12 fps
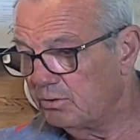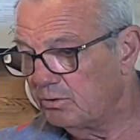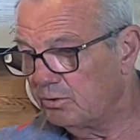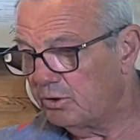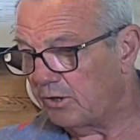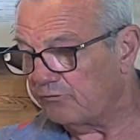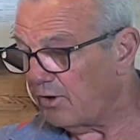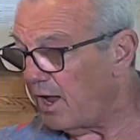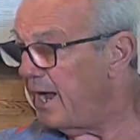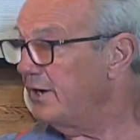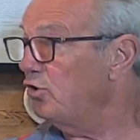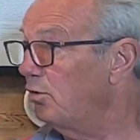because
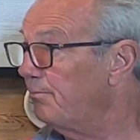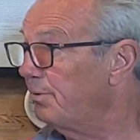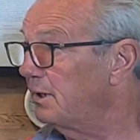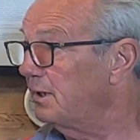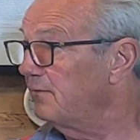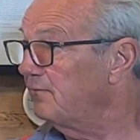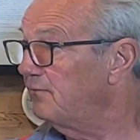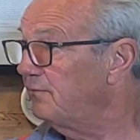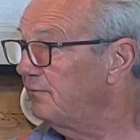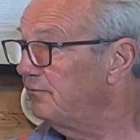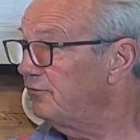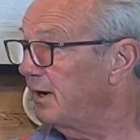I don't believe,
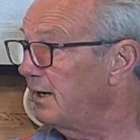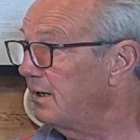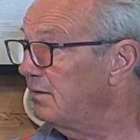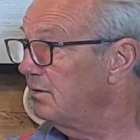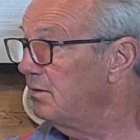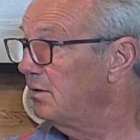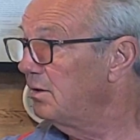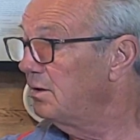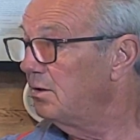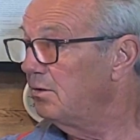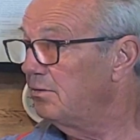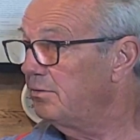Shannon,
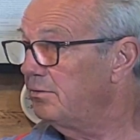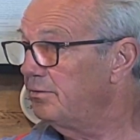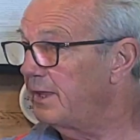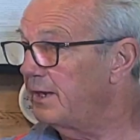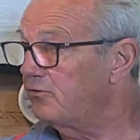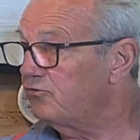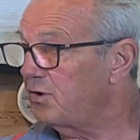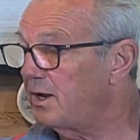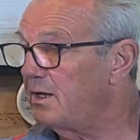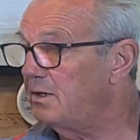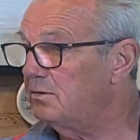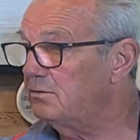that a
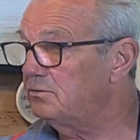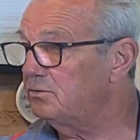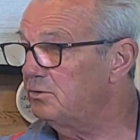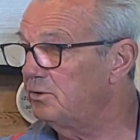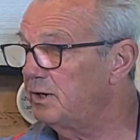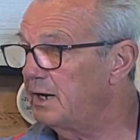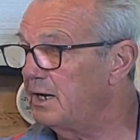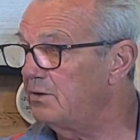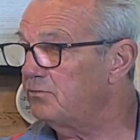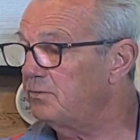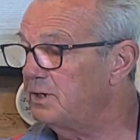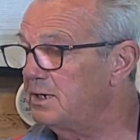child
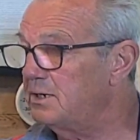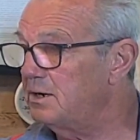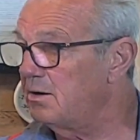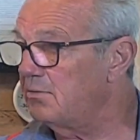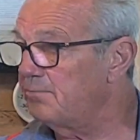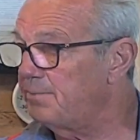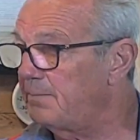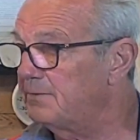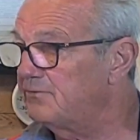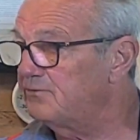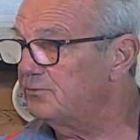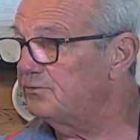entering in our public
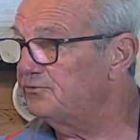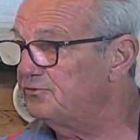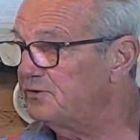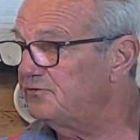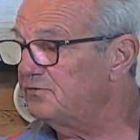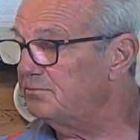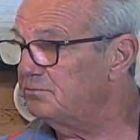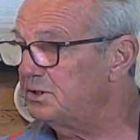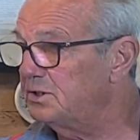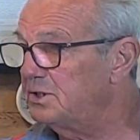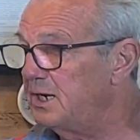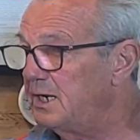school system
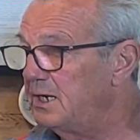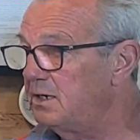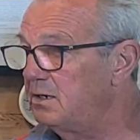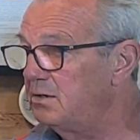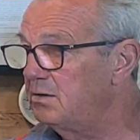today,